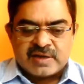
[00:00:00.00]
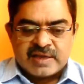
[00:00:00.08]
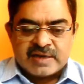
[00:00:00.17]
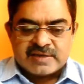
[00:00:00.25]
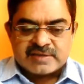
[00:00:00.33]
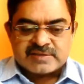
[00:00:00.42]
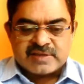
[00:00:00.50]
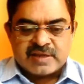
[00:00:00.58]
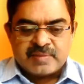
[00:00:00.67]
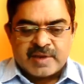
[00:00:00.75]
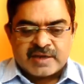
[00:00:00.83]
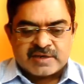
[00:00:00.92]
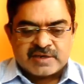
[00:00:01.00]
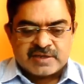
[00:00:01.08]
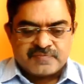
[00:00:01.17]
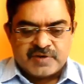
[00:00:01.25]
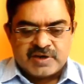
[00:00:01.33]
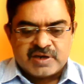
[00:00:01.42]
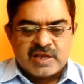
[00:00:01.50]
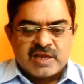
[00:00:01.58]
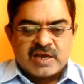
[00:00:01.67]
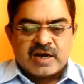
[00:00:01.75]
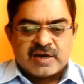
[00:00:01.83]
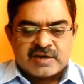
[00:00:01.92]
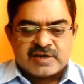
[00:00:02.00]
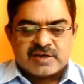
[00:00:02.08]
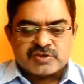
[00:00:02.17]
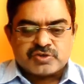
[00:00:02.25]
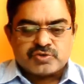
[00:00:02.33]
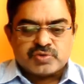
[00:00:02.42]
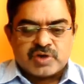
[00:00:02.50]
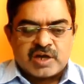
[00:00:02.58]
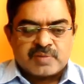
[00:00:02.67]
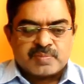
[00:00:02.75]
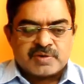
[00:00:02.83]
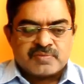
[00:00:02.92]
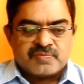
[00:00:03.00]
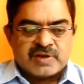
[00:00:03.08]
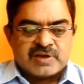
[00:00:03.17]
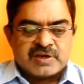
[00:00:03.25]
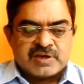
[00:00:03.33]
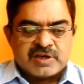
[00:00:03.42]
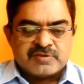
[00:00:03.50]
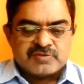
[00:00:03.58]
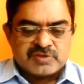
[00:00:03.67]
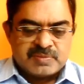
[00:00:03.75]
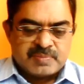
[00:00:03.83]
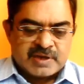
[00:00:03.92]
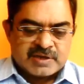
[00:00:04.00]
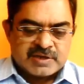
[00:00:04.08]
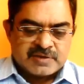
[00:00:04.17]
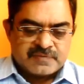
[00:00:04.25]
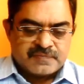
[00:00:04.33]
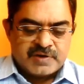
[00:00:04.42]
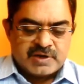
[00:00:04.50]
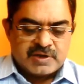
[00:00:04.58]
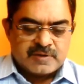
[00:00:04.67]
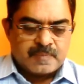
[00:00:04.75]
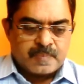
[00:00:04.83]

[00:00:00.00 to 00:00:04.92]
enters a magnetic field and returns to normal when it leaves the magnetic field.